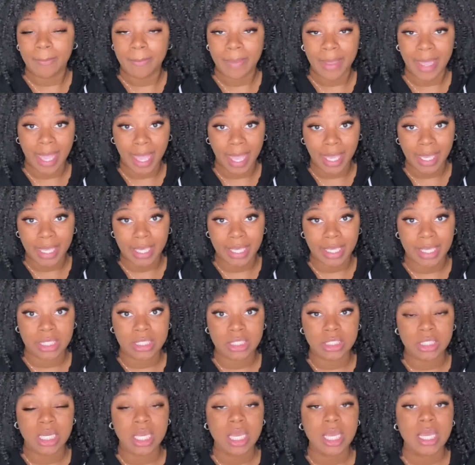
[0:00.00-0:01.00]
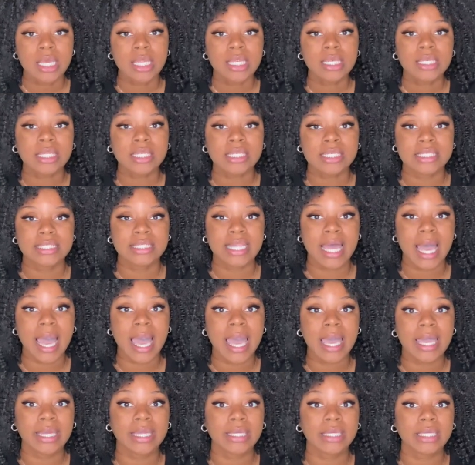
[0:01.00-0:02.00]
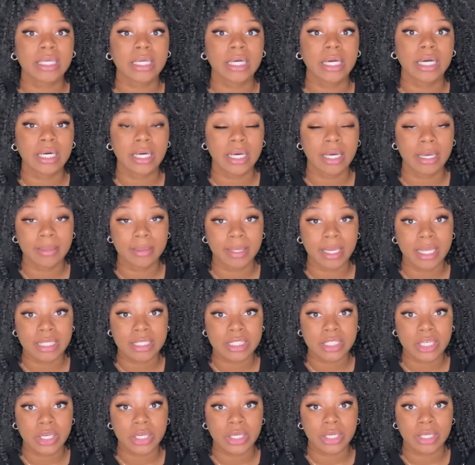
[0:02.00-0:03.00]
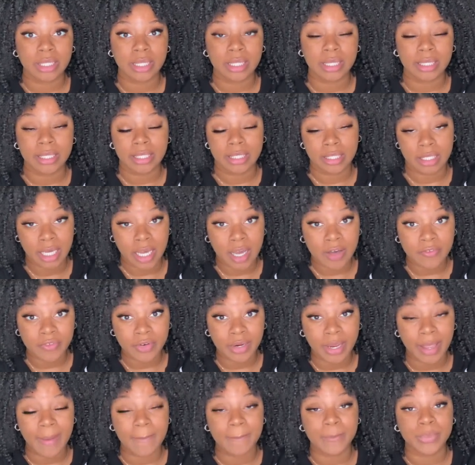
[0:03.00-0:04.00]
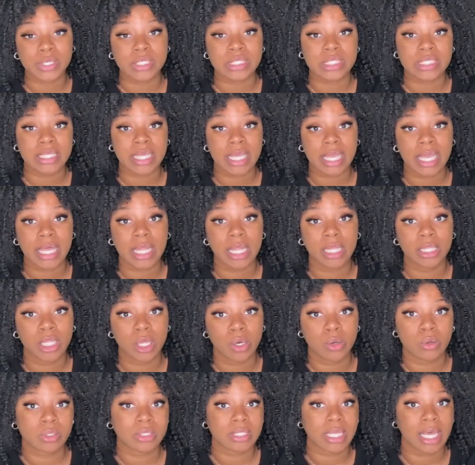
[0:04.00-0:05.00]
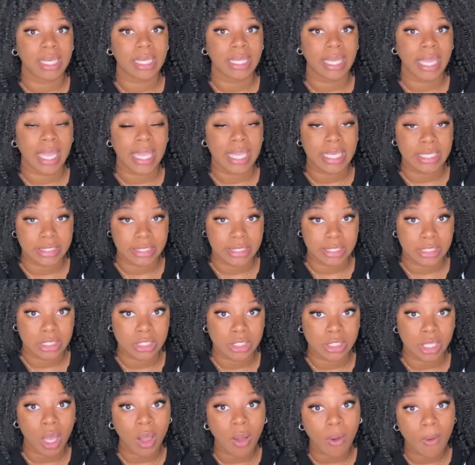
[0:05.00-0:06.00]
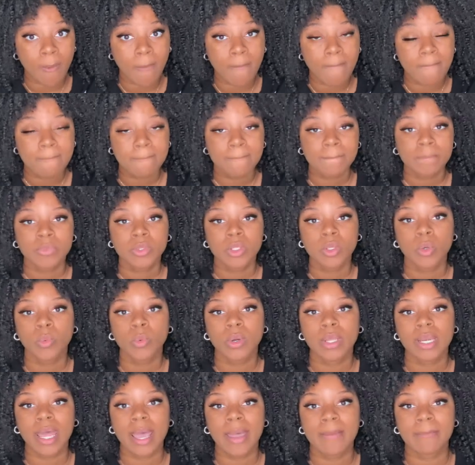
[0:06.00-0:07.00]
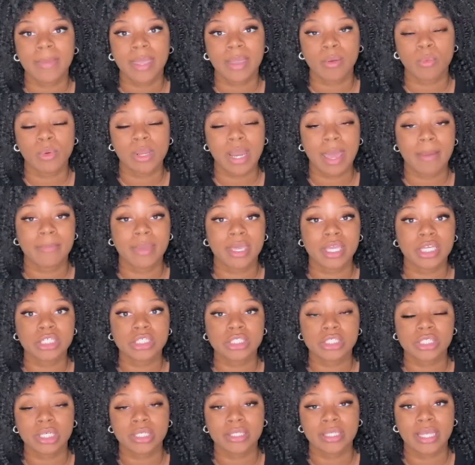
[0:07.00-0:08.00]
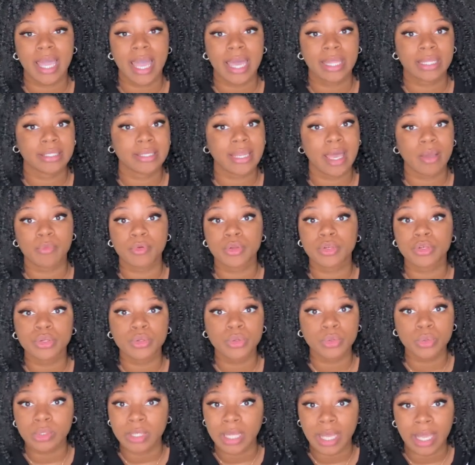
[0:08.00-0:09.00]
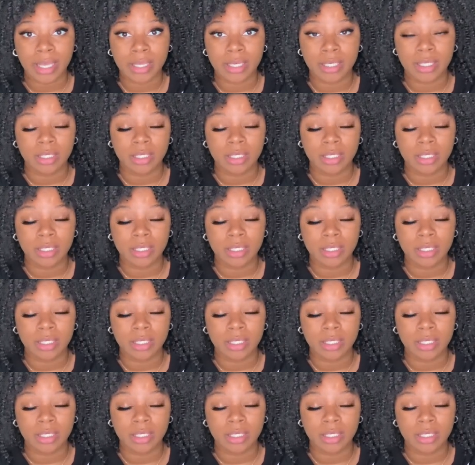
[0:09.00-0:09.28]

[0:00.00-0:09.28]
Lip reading: package does not necessarily cover and protect loan signing agents. So when I made sure that I did not renew that